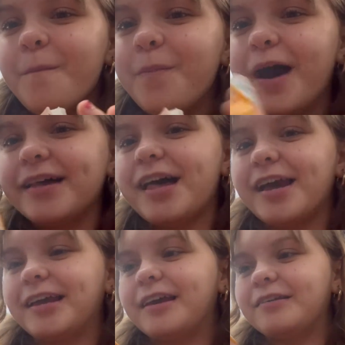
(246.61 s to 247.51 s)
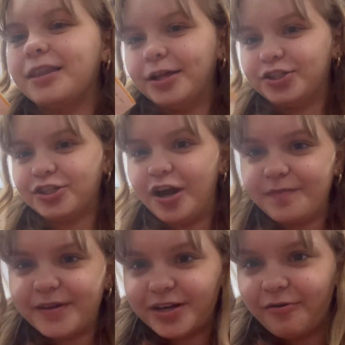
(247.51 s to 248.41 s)
But like, there should not
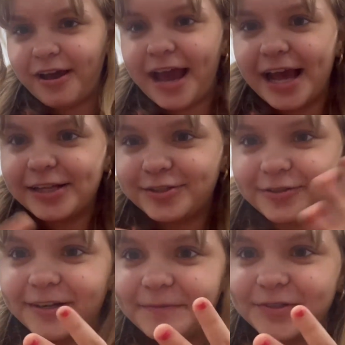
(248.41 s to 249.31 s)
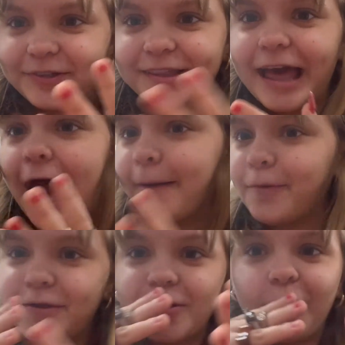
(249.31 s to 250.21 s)
be no hatred between the apple
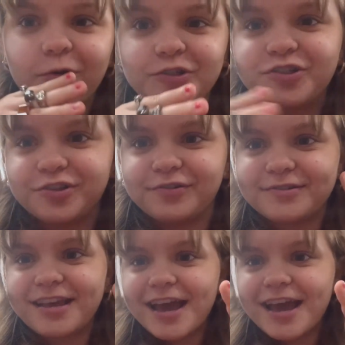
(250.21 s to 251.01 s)
and the orange juice.